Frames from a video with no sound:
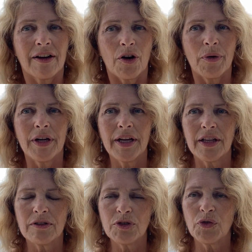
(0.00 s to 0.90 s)
Go in and
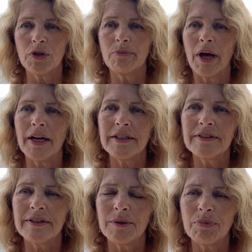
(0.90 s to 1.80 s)
get those foreign
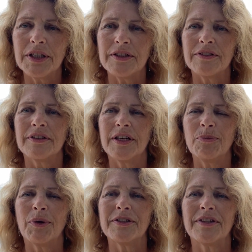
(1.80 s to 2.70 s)
bodies, and please
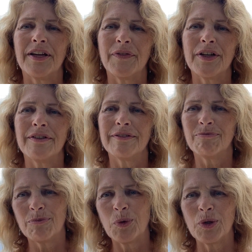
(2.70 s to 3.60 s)
keep on saving
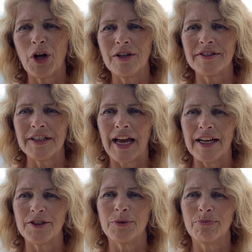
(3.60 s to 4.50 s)
more dogs and
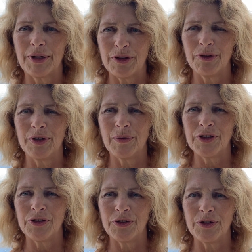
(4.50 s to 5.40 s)
cats by doing
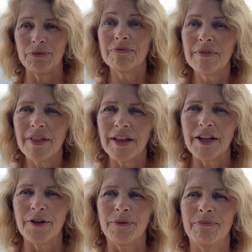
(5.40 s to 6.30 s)
what you do.
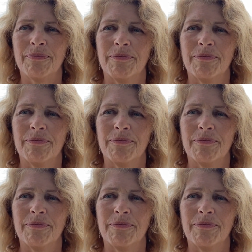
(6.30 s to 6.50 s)
Thank you.